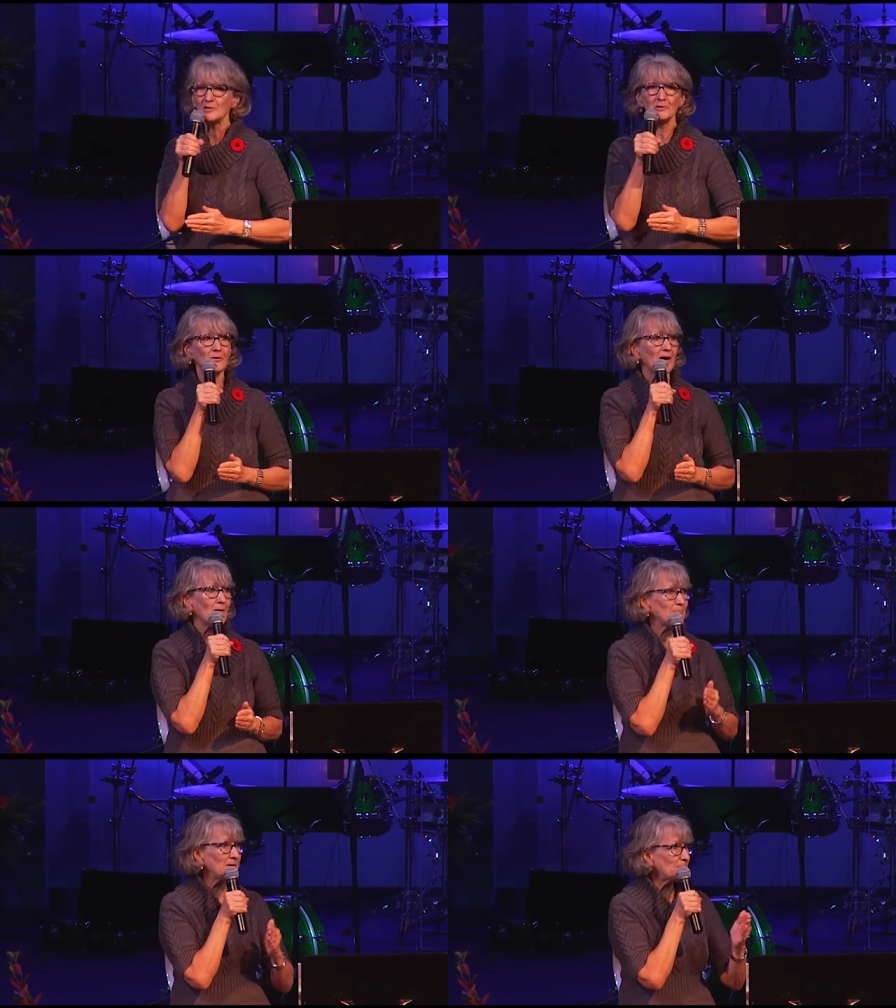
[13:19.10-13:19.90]
to
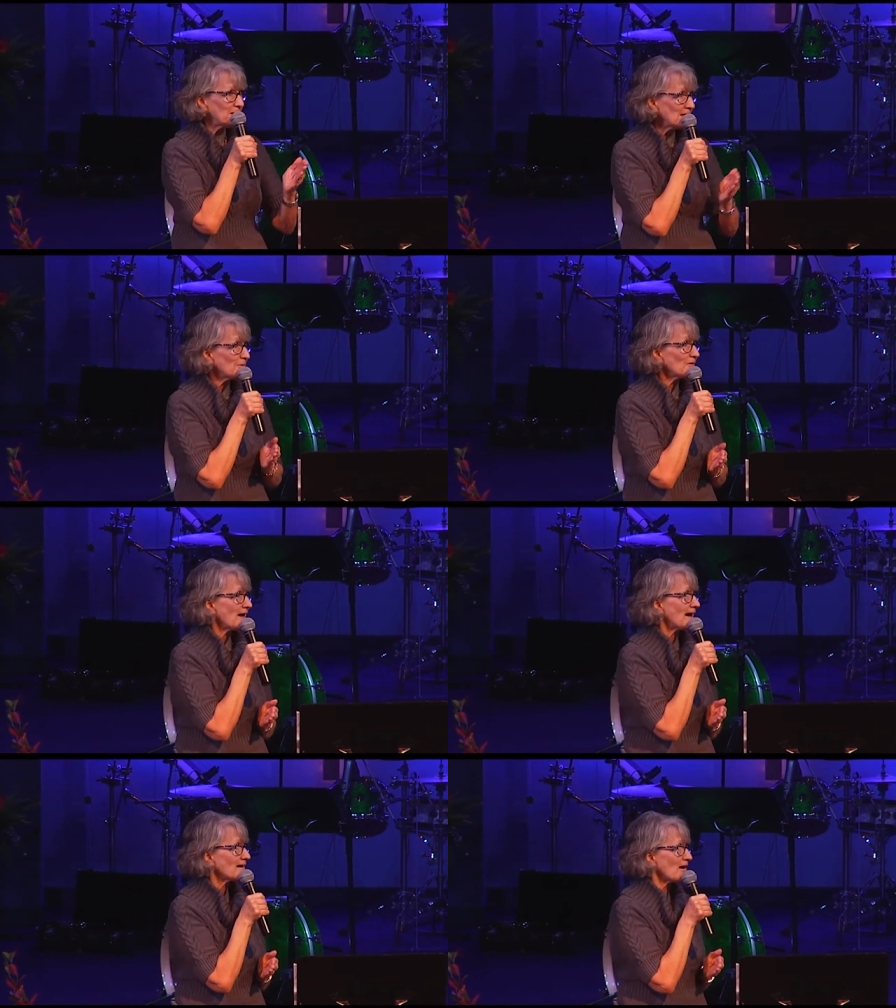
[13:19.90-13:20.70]
be people
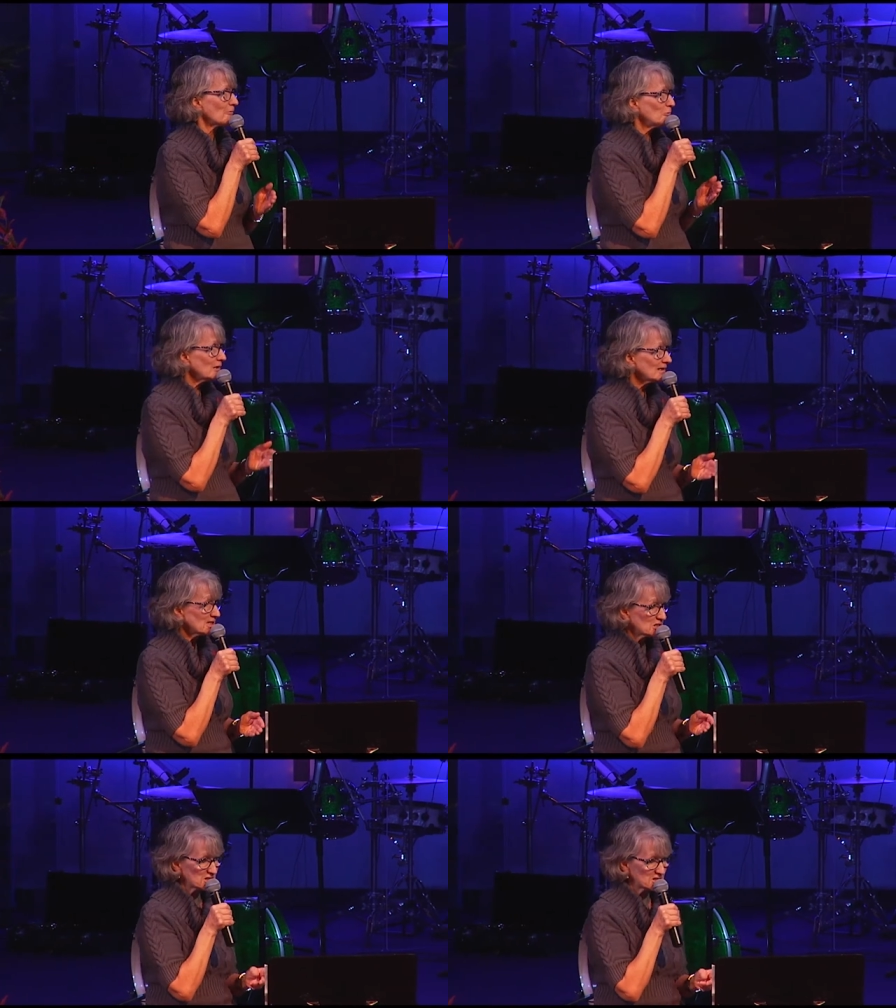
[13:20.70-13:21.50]
that are willing to